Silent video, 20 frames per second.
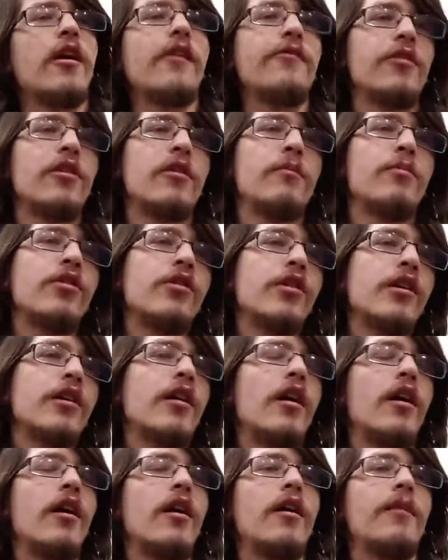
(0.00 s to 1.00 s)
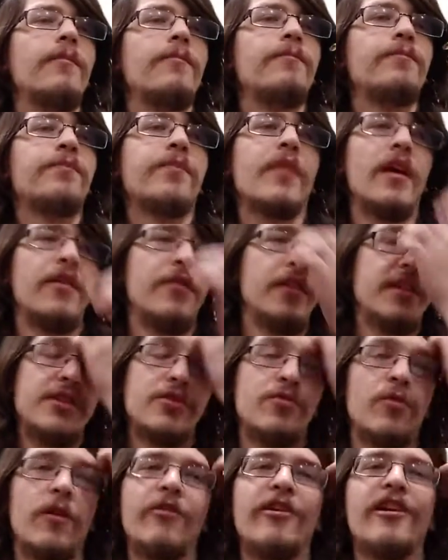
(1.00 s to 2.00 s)
off in the book, and this
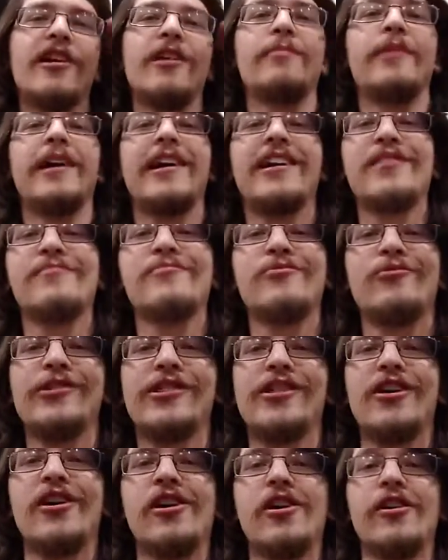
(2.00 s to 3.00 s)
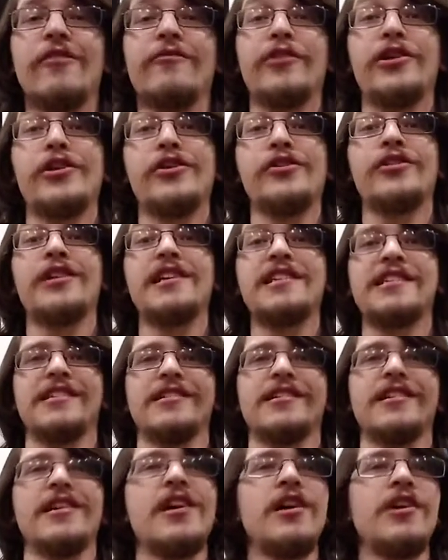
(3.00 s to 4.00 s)
is where we're going to pick up with our video
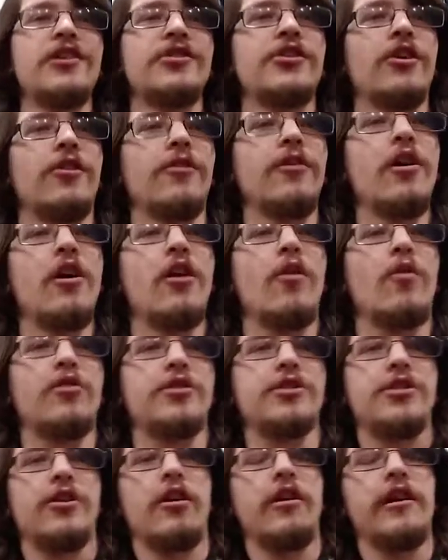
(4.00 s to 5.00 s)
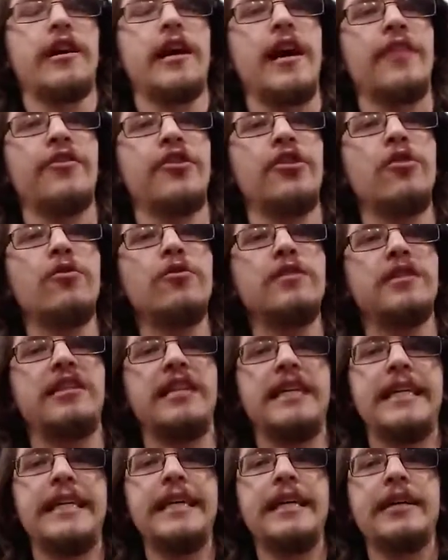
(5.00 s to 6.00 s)
lessons. So we're starting on the note
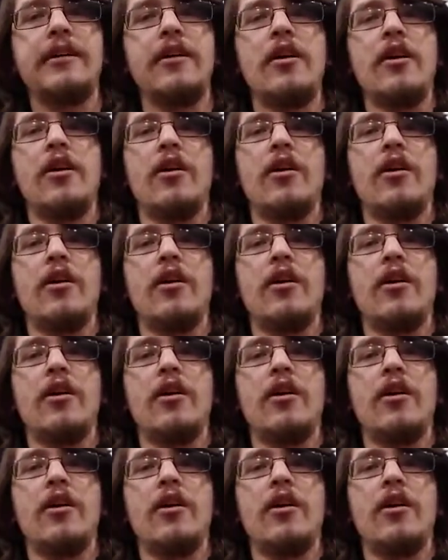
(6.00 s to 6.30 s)
D,